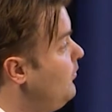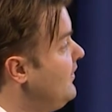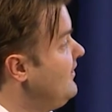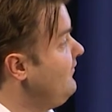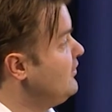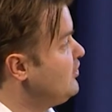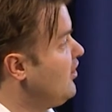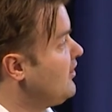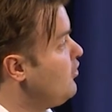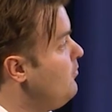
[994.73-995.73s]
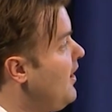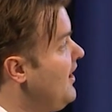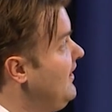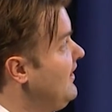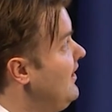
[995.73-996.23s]
but if you start
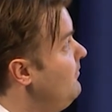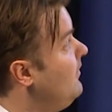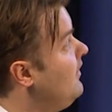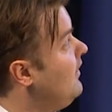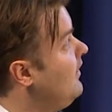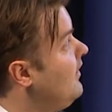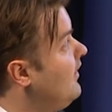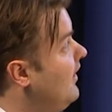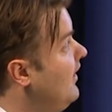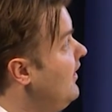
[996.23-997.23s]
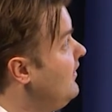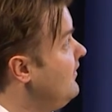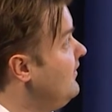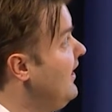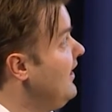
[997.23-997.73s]
combining them,
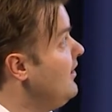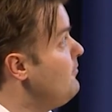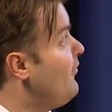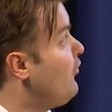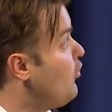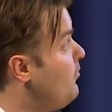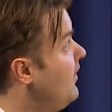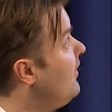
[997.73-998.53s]
they perform